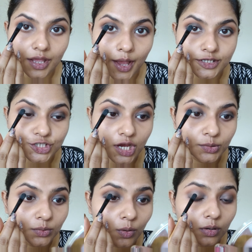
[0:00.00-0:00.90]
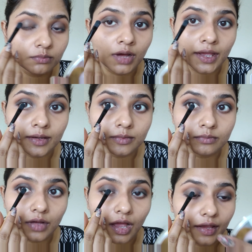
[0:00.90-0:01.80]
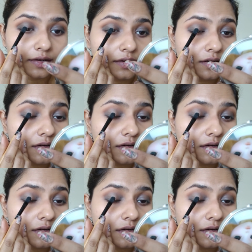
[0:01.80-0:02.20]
eyeshadow on my eyelid.